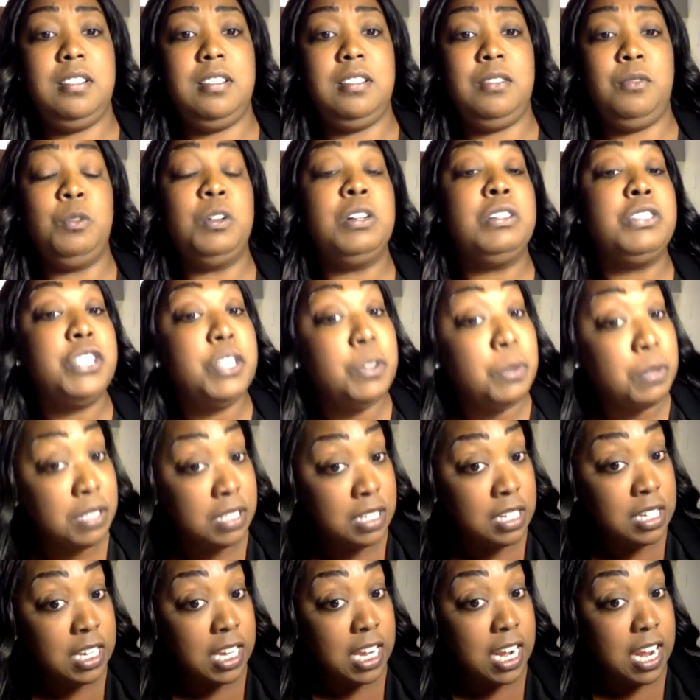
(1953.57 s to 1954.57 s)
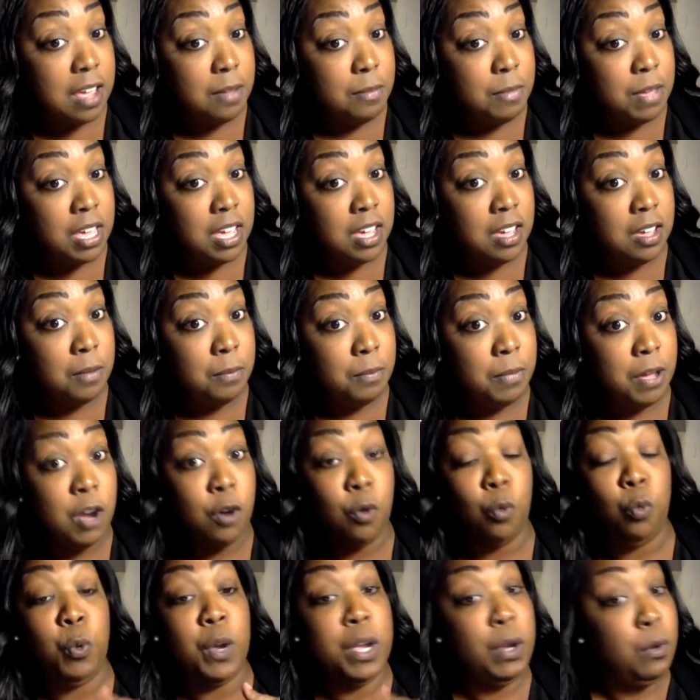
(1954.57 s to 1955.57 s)
Well, she was looking at me, but
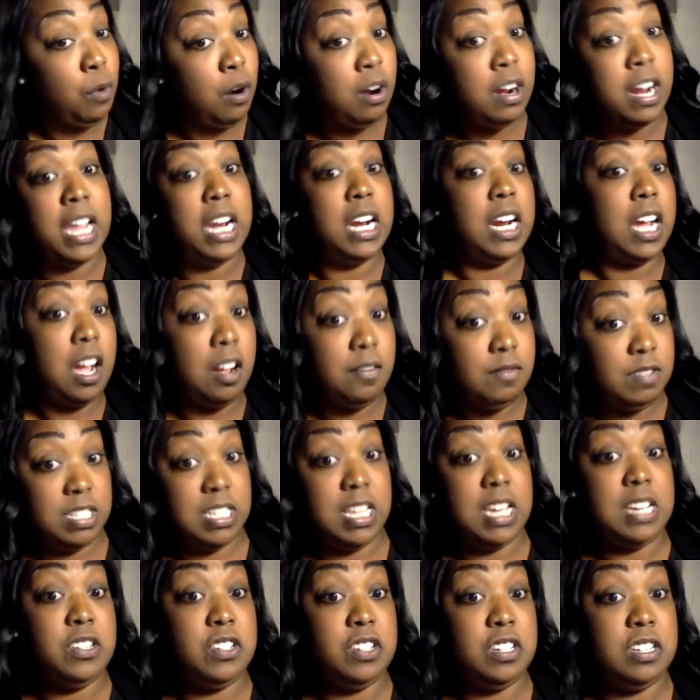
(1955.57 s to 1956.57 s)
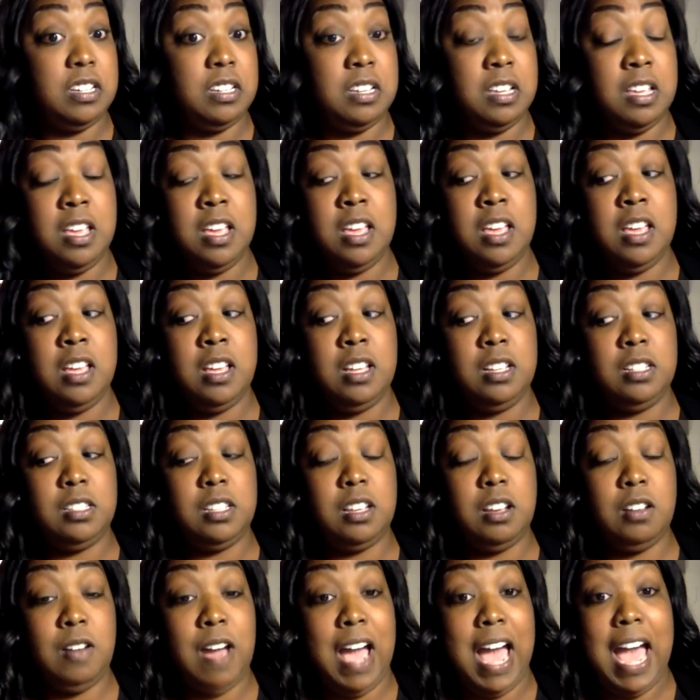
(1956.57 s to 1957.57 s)
we weren't in a conversation.
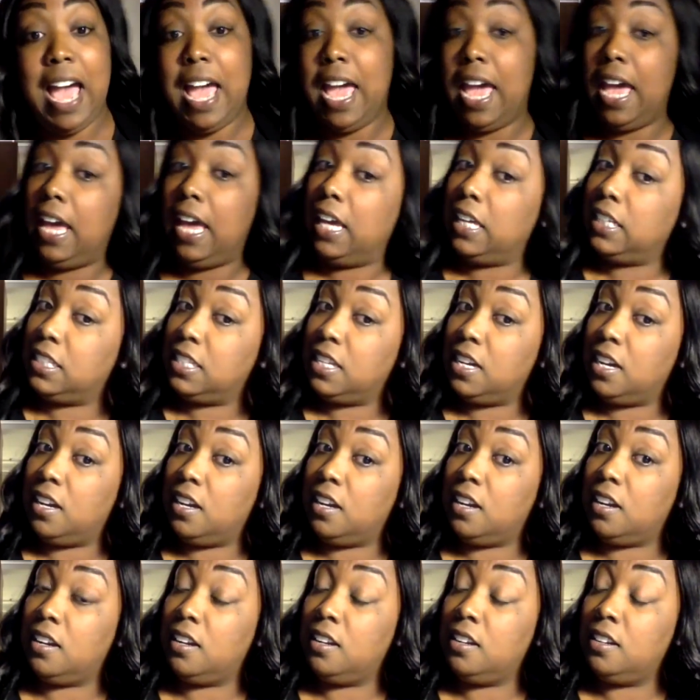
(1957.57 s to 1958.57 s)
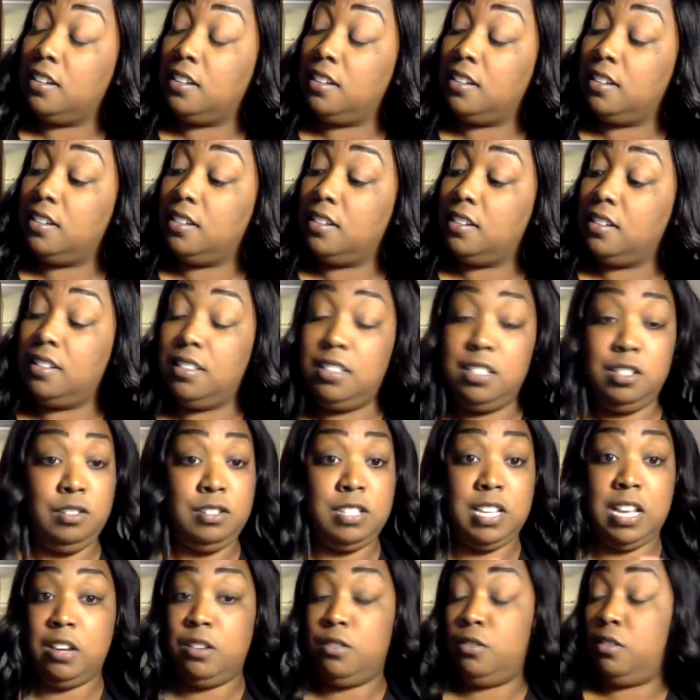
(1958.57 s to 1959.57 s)
So I asked her,
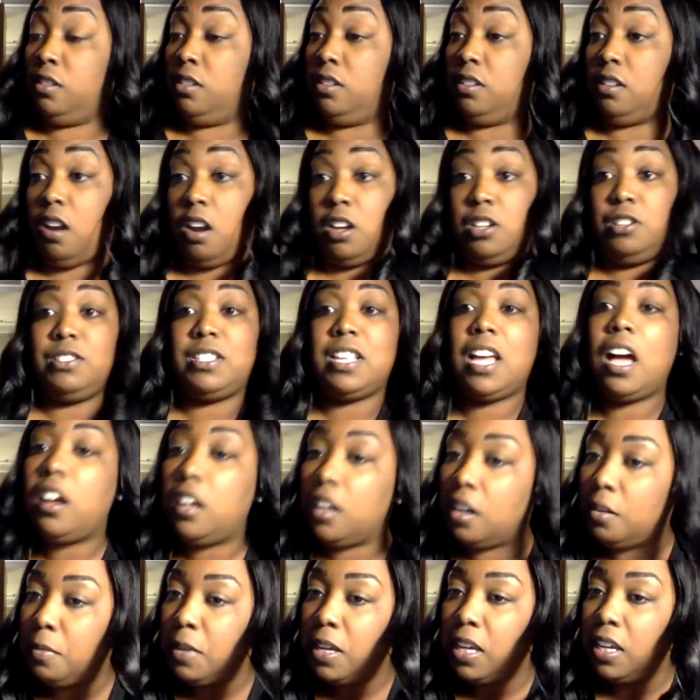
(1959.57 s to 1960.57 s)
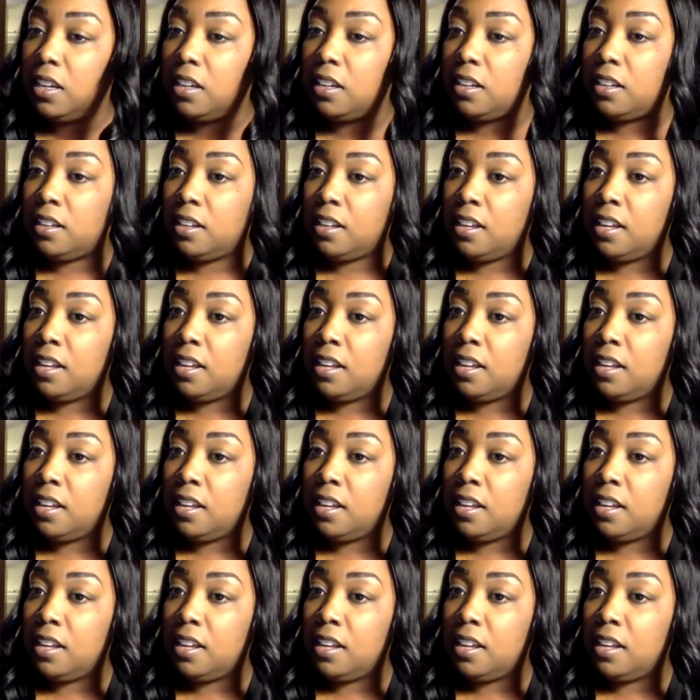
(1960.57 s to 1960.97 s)
are you talking to me?